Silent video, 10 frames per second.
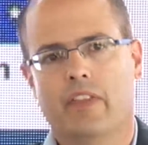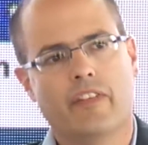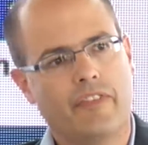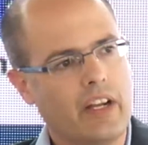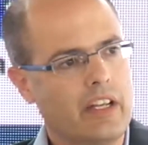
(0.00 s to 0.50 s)
The
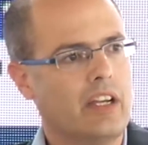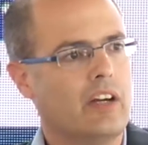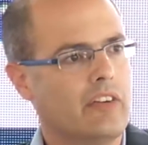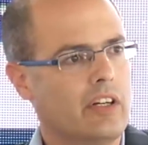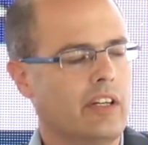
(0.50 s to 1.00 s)
funding
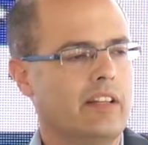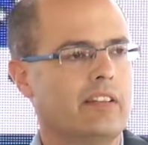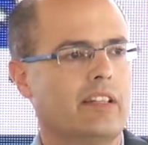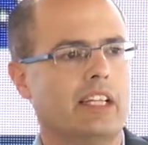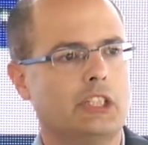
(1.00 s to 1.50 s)
of early
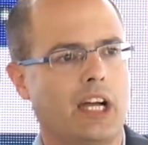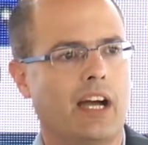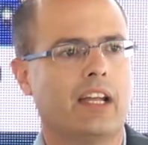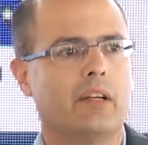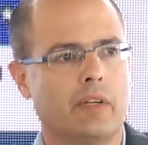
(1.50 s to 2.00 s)
stage,
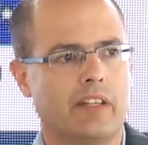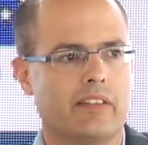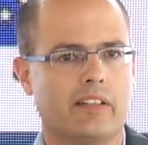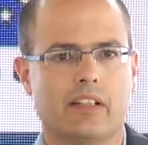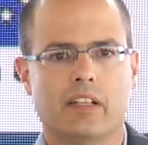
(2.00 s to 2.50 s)
high
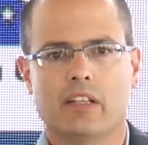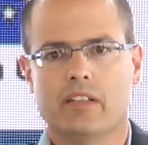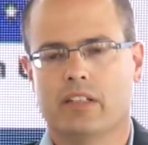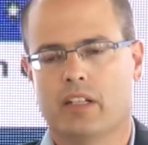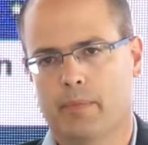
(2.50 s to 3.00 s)
risk
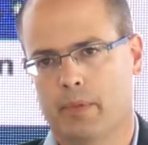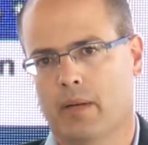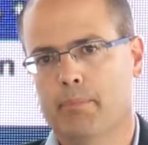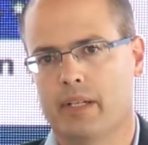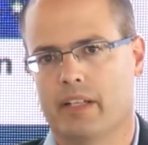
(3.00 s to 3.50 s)
startup
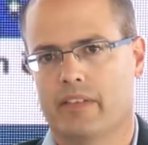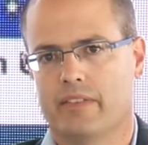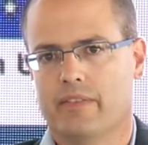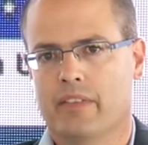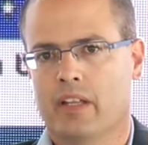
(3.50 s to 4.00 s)
companies.
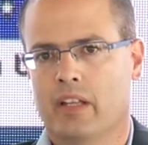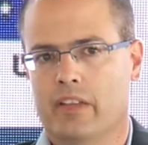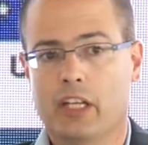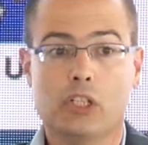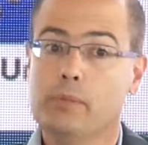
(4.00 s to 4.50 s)

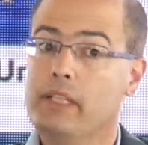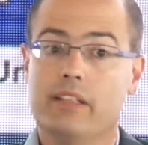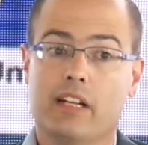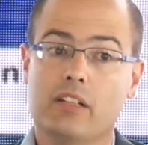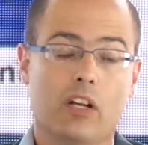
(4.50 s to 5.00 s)
They could be
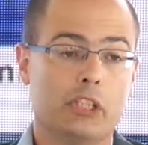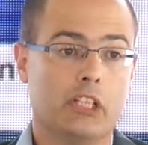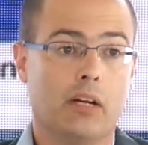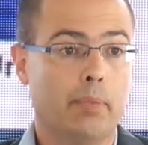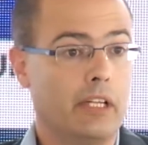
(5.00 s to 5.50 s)
technology
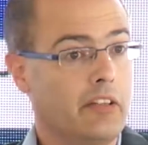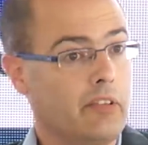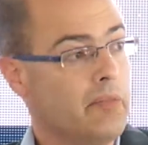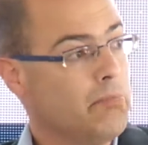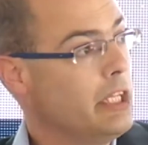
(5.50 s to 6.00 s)
companies
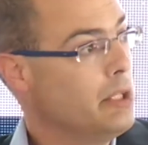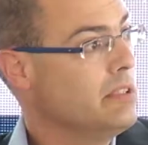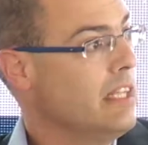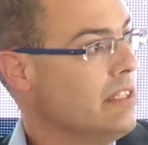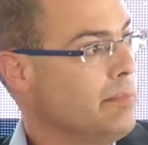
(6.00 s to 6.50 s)
and they
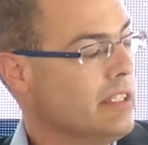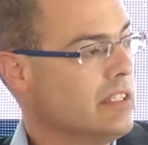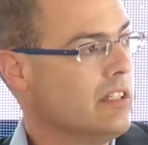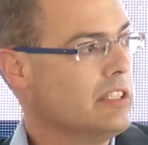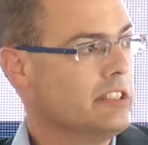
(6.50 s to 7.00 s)
could not be
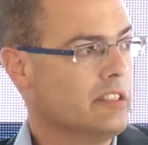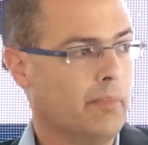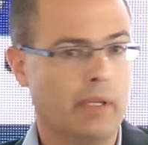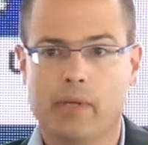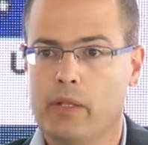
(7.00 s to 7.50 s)
technology
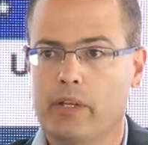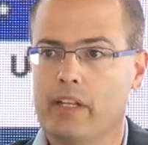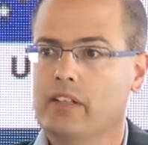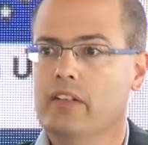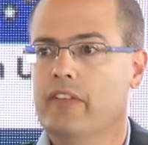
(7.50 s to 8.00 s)
companies. By the
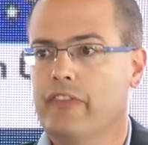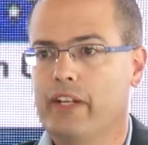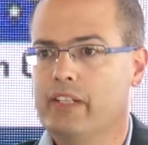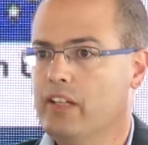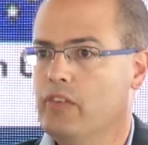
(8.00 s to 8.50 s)
way,
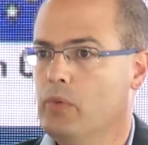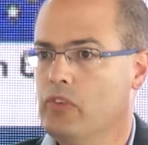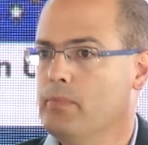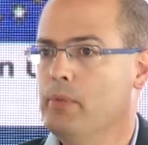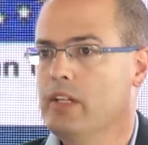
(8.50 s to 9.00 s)
FedEx was
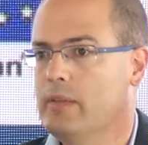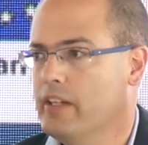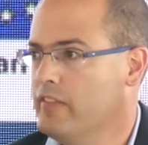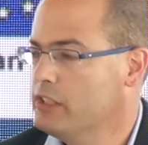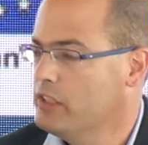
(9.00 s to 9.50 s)
supported
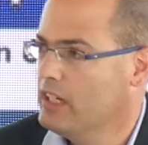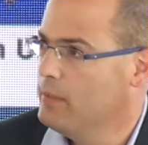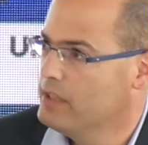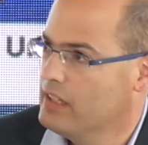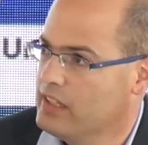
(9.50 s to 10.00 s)
by venture
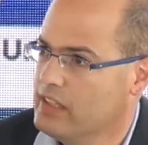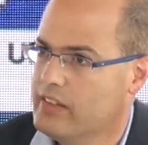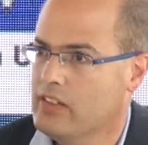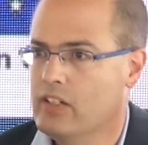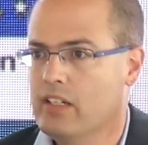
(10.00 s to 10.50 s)
capital in
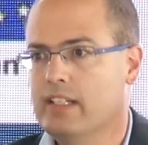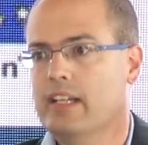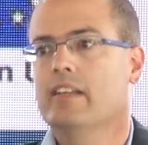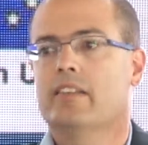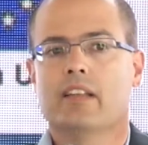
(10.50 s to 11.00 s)
its early
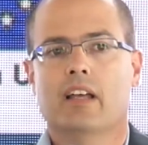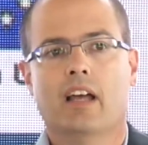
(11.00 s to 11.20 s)
days.